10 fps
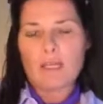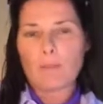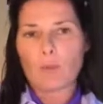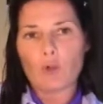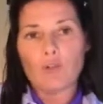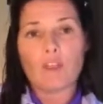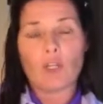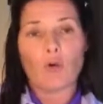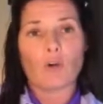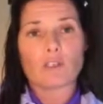improving
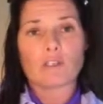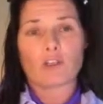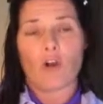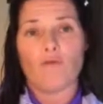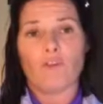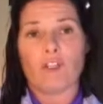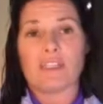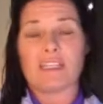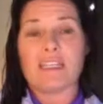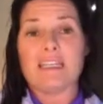the horse's
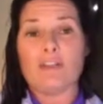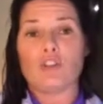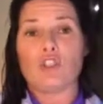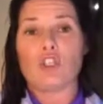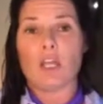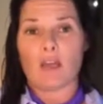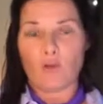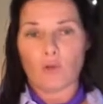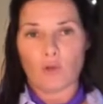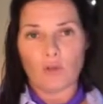confidence in
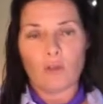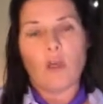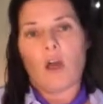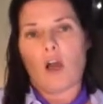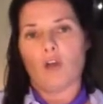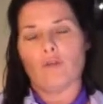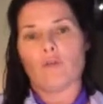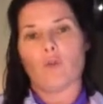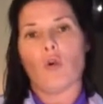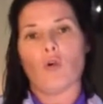general
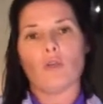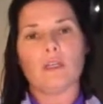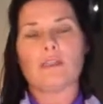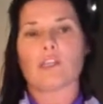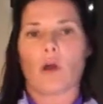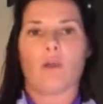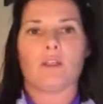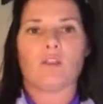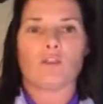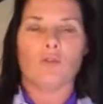overall is
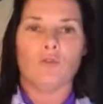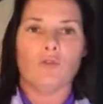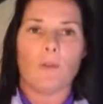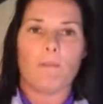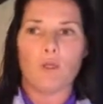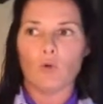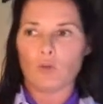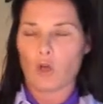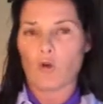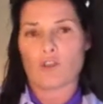going to
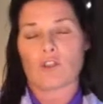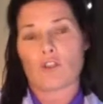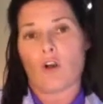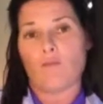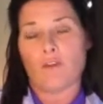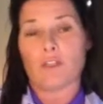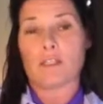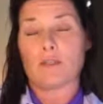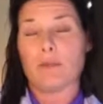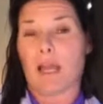build the horse's
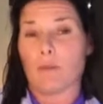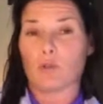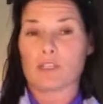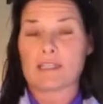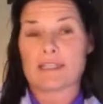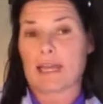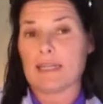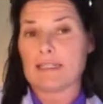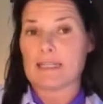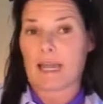confidence to be able to
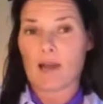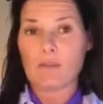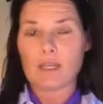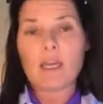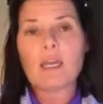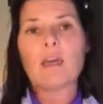stay down there